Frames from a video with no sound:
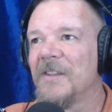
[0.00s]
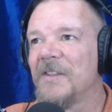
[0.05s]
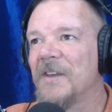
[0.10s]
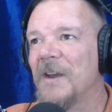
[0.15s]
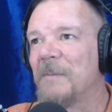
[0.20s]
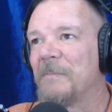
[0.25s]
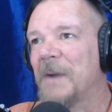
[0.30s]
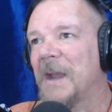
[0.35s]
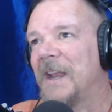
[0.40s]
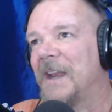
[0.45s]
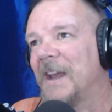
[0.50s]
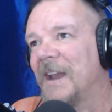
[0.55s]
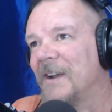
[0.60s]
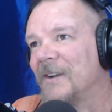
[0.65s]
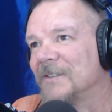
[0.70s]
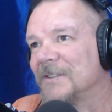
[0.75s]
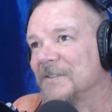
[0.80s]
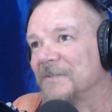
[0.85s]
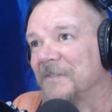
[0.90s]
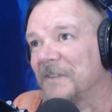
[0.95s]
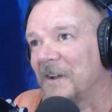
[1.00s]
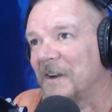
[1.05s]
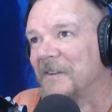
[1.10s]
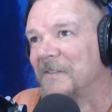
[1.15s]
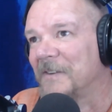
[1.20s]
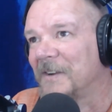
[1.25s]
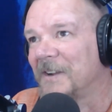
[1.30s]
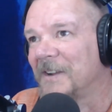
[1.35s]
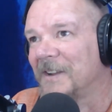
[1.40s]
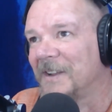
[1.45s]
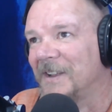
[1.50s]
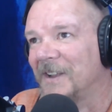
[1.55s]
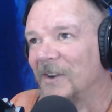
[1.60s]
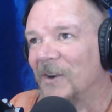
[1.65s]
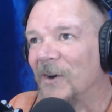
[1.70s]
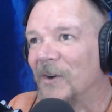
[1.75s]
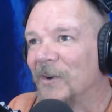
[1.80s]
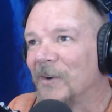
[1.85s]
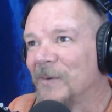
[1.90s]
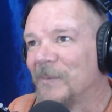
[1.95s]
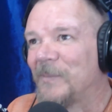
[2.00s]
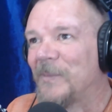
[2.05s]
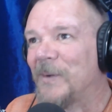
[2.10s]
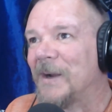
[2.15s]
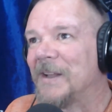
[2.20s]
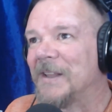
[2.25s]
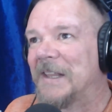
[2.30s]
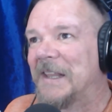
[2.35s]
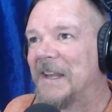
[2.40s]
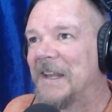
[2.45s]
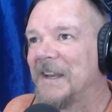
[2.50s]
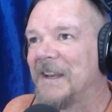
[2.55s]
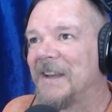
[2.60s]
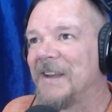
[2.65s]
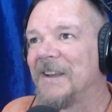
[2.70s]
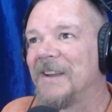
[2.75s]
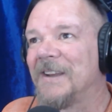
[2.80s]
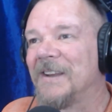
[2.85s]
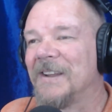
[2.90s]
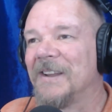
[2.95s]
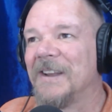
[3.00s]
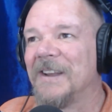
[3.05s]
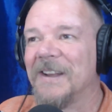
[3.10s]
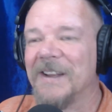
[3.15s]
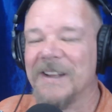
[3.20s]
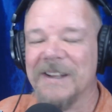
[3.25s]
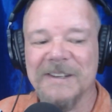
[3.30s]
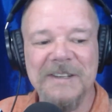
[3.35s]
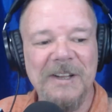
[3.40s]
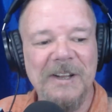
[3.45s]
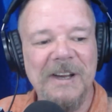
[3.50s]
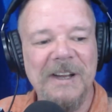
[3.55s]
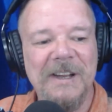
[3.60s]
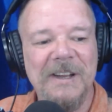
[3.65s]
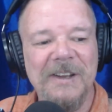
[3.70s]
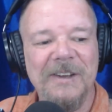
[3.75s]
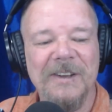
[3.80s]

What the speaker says: that made Hounds of Love, you know, but it's like,